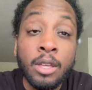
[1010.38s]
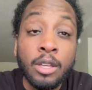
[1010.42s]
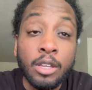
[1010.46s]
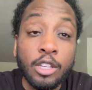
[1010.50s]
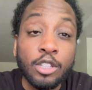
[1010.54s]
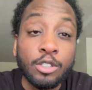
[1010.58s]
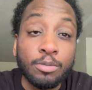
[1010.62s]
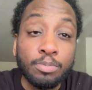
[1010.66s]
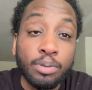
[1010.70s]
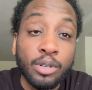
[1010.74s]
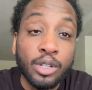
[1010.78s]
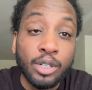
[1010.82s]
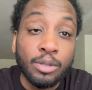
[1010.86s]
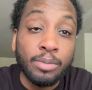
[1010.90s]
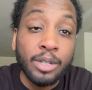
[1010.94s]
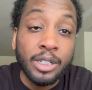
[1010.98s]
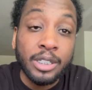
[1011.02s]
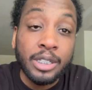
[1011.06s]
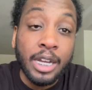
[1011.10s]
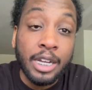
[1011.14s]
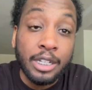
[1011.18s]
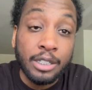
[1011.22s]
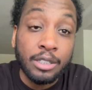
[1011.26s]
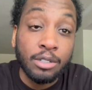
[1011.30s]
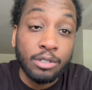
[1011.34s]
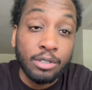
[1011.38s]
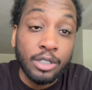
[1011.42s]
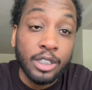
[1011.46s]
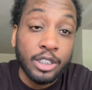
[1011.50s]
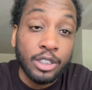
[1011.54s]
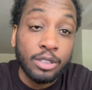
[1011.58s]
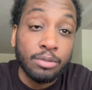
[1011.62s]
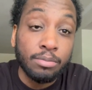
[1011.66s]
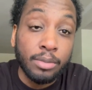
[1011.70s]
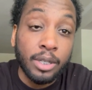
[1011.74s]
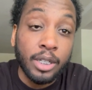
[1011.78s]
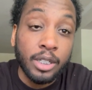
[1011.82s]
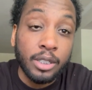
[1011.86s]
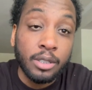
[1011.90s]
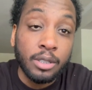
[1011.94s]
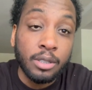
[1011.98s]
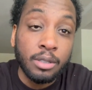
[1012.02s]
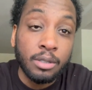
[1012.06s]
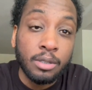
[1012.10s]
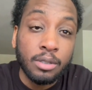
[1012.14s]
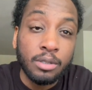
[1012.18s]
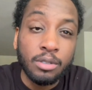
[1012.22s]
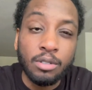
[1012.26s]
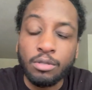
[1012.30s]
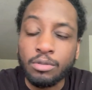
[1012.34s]
is pretty much how you're going to get your money,
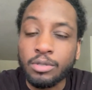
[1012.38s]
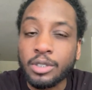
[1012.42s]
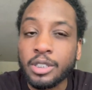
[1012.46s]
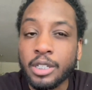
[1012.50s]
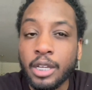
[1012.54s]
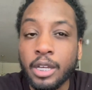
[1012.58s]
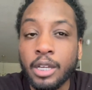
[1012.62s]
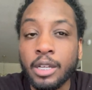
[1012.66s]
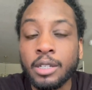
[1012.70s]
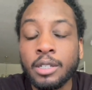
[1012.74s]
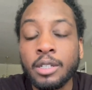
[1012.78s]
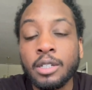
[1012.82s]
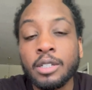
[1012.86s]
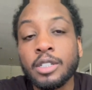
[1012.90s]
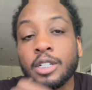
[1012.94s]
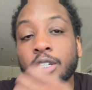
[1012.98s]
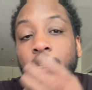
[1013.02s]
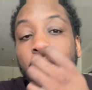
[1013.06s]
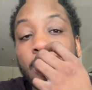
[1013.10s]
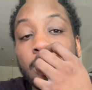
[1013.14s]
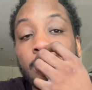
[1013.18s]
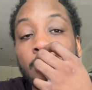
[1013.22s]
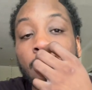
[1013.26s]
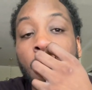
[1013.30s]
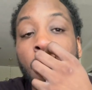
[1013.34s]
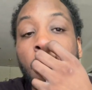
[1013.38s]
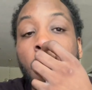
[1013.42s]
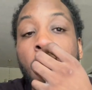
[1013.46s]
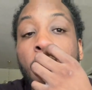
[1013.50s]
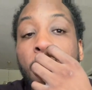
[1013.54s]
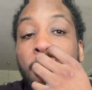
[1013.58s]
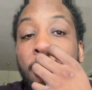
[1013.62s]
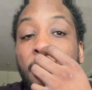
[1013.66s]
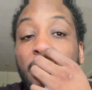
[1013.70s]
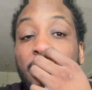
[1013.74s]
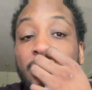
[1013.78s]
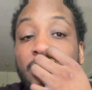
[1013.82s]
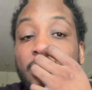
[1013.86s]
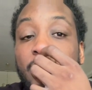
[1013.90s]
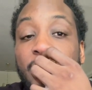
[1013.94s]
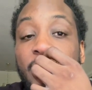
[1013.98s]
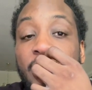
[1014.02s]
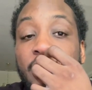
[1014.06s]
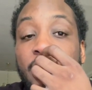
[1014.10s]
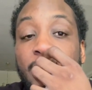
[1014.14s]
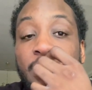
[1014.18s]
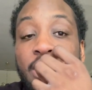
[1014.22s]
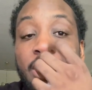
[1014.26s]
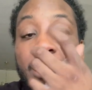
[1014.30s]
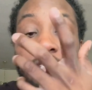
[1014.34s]
you know what I'm saying? Because most
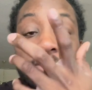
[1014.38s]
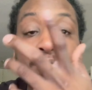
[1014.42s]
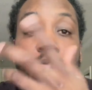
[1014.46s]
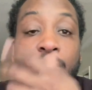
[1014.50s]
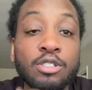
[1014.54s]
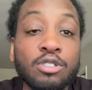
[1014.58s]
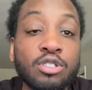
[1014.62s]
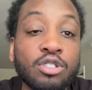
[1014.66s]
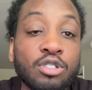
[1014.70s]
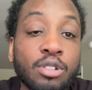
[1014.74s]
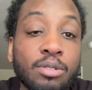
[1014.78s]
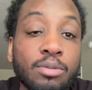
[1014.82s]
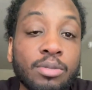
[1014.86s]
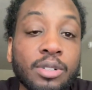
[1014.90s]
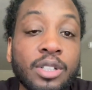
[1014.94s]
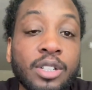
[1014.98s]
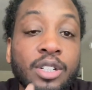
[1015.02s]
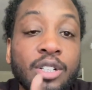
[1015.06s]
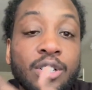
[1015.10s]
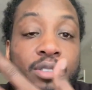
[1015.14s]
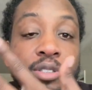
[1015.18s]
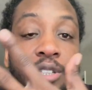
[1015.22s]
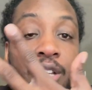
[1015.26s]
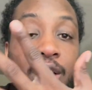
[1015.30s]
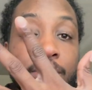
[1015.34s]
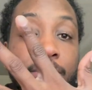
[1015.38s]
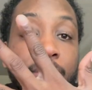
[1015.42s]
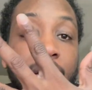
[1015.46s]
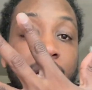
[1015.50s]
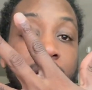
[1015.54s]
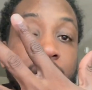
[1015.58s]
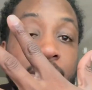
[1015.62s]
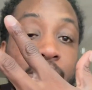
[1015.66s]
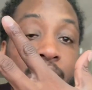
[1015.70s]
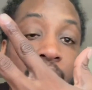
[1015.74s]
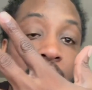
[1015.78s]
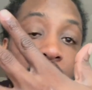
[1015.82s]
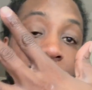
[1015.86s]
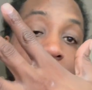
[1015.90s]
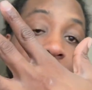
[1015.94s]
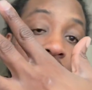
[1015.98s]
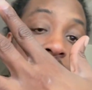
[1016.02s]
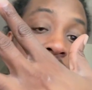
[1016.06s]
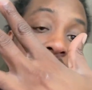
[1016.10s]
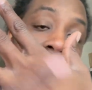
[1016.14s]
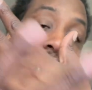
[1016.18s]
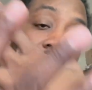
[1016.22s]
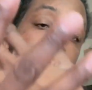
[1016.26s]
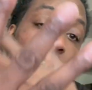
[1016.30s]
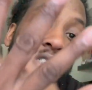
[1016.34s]
generally in most strip clubs, damn, my hands
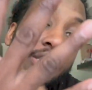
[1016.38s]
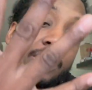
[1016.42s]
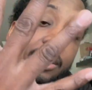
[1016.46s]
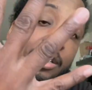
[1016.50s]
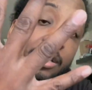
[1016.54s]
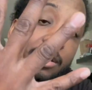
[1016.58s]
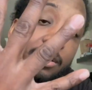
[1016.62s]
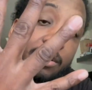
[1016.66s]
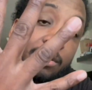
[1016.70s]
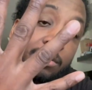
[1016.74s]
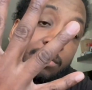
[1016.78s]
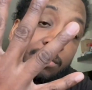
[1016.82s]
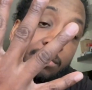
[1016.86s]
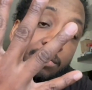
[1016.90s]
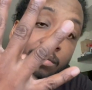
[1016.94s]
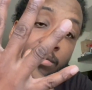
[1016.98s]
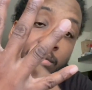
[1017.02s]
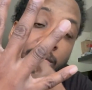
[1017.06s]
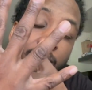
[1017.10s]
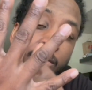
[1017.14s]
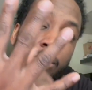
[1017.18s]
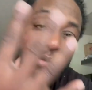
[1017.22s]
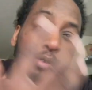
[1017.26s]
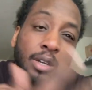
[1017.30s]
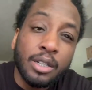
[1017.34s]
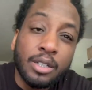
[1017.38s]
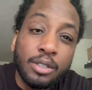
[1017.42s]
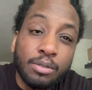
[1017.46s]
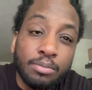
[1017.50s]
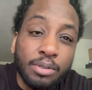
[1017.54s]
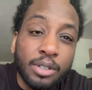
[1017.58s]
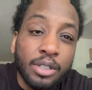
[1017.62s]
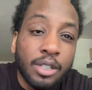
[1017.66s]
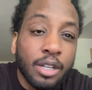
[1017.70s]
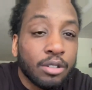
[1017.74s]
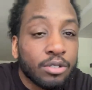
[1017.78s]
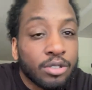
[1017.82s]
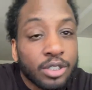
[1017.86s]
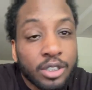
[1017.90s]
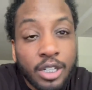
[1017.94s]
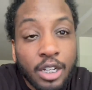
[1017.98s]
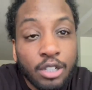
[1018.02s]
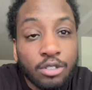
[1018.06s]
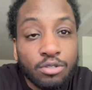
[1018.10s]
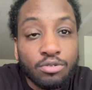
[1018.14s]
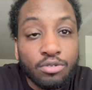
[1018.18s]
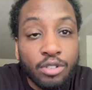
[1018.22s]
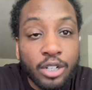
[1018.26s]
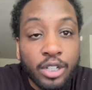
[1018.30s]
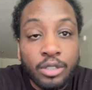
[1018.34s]
ashy like that. I need to put lotion. That
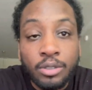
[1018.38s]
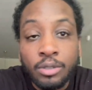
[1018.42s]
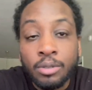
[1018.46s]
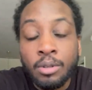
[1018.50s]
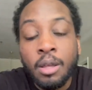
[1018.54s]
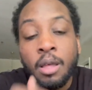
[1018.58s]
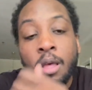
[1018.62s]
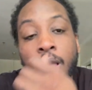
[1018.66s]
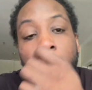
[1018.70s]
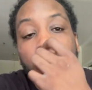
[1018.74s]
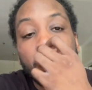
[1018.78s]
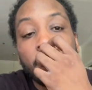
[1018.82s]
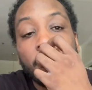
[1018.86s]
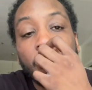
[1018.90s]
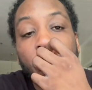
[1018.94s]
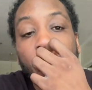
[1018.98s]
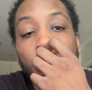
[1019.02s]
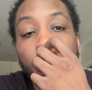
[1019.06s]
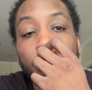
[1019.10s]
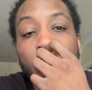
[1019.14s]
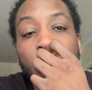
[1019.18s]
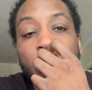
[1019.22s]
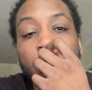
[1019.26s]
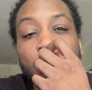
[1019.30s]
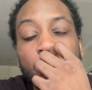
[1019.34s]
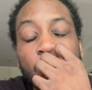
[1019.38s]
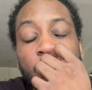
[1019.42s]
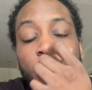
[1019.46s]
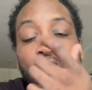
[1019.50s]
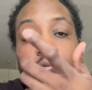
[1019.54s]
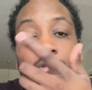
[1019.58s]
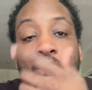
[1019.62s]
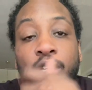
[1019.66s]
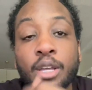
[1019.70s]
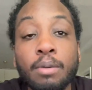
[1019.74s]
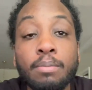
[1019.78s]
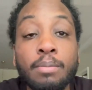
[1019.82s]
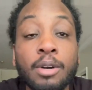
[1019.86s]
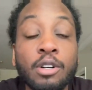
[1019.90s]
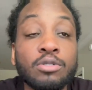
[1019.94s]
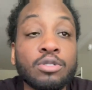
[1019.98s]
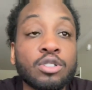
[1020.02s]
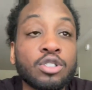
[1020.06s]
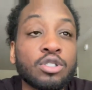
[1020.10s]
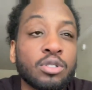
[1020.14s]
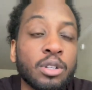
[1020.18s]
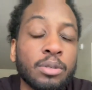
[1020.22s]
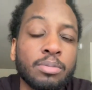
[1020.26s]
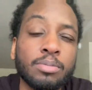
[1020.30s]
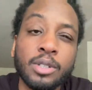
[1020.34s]
was random. But in general, in most
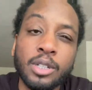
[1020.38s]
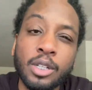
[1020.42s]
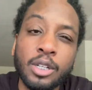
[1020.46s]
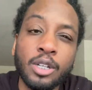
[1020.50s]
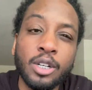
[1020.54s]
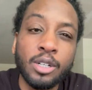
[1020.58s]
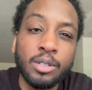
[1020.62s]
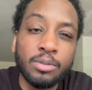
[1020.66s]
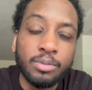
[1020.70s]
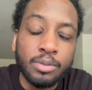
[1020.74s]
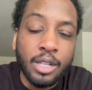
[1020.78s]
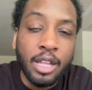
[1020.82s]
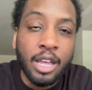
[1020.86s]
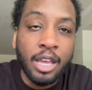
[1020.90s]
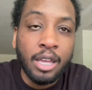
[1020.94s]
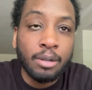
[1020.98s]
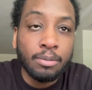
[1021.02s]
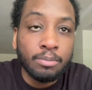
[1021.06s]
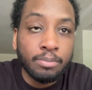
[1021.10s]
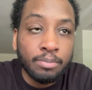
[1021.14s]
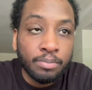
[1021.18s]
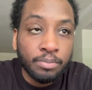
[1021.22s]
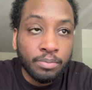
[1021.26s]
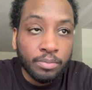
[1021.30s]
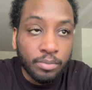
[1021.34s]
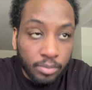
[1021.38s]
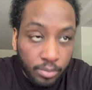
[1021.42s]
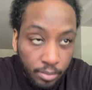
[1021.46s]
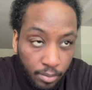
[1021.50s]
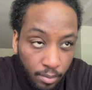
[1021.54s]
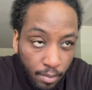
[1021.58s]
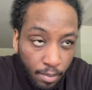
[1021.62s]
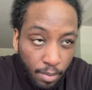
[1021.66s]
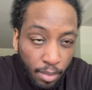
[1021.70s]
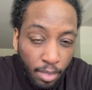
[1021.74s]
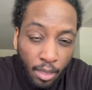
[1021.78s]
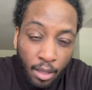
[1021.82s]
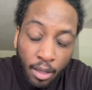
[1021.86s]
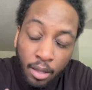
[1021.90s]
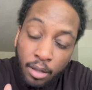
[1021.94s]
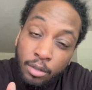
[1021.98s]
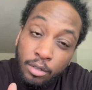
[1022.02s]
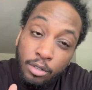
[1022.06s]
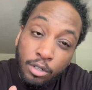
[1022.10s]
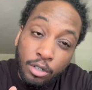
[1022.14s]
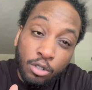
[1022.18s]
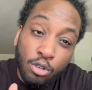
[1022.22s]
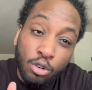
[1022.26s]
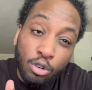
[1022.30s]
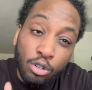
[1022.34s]
strip clubs, like,
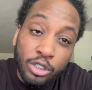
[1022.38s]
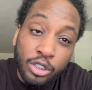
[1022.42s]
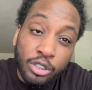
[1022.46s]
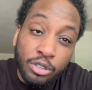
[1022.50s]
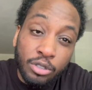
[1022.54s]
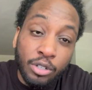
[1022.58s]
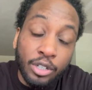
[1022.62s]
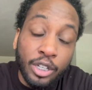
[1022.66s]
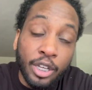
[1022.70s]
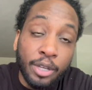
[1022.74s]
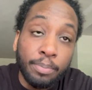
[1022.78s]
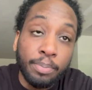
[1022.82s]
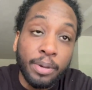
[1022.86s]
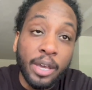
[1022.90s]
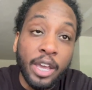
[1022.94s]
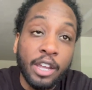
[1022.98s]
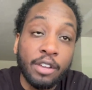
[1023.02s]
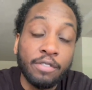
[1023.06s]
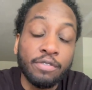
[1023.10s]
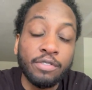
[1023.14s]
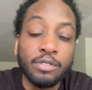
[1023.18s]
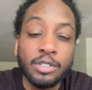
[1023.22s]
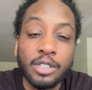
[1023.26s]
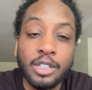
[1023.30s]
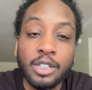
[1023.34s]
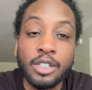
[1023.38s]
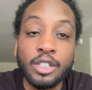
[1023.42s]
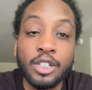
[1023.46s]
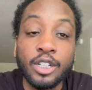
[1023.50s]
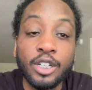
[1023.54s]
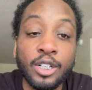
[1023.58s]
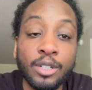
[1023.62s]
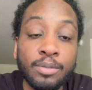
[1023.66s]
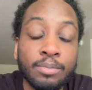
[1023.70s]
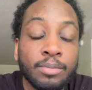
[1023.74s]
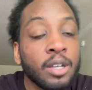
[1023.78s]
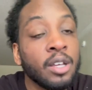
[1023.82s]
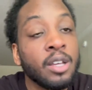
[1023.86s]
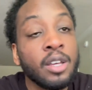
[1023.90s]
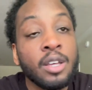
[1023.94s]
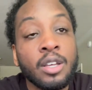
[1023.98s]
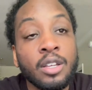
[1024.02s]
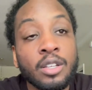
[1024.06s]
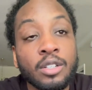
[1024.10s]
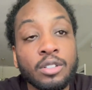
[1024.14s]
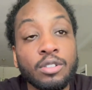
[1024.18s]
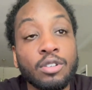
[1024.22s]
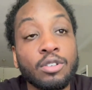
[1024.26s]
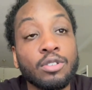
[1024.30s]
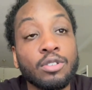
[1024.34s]
of course you're going to get paid from the club. You know